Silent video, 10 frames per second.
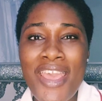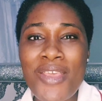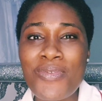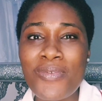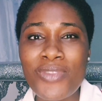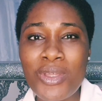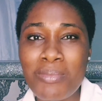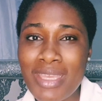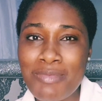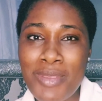If you've not
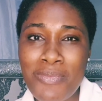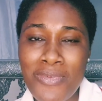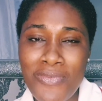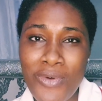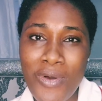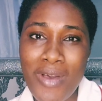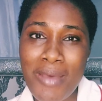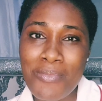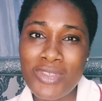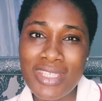met me before,
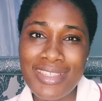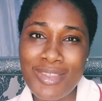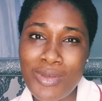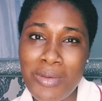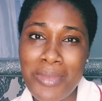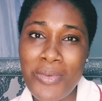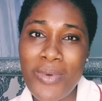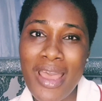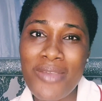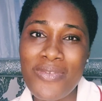I'm Chisom, a
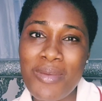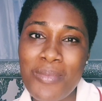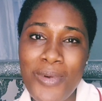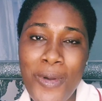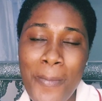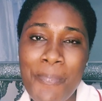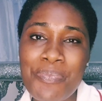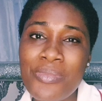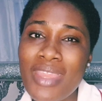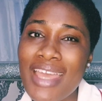wife, a mom.
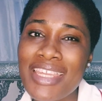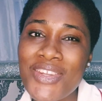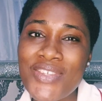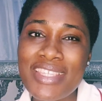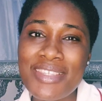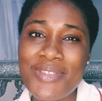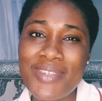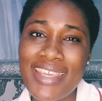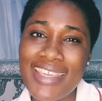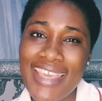I'm a nursing
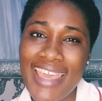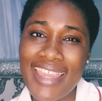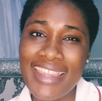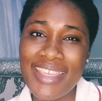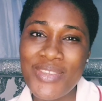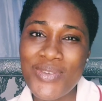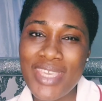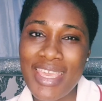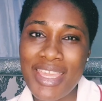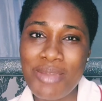student here in the
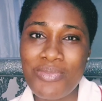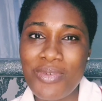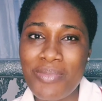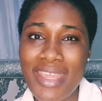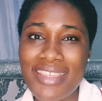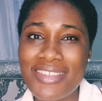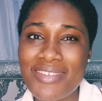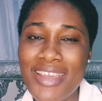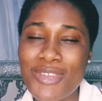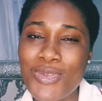UK and I'm from
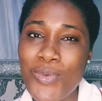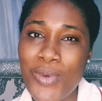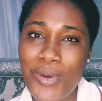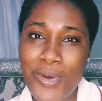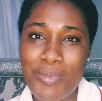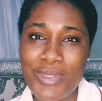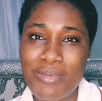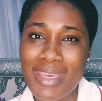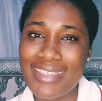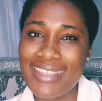Nigeria, so welcome to
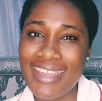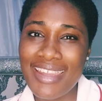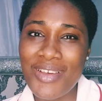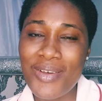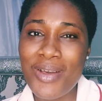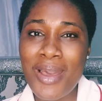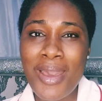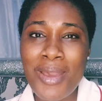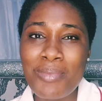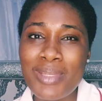my channel.
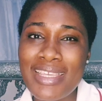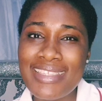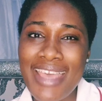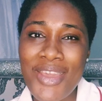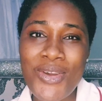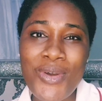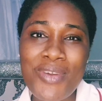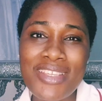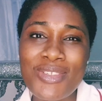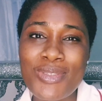Please, I
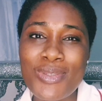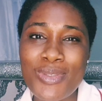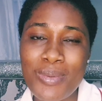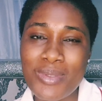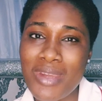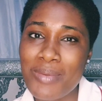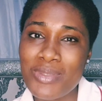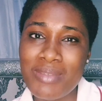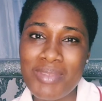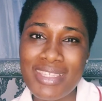encourage you to subscribe
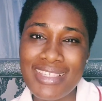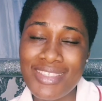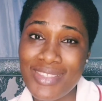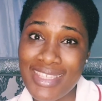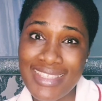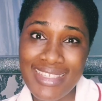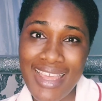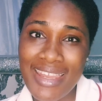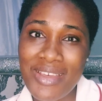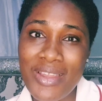to this
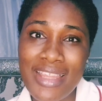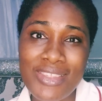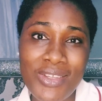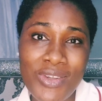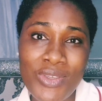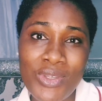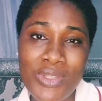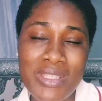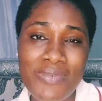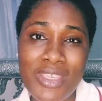channel and turn on your
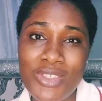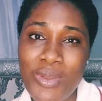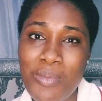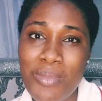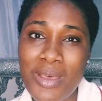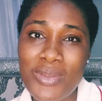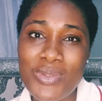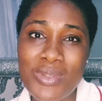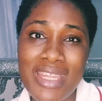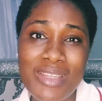notification bell
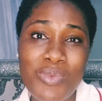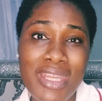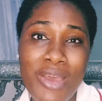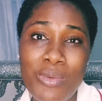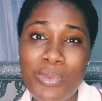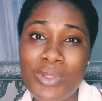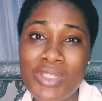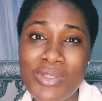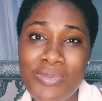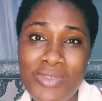so that when I upload
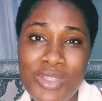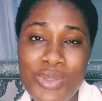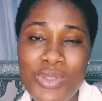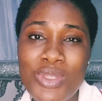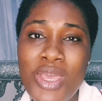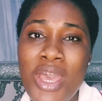new videos,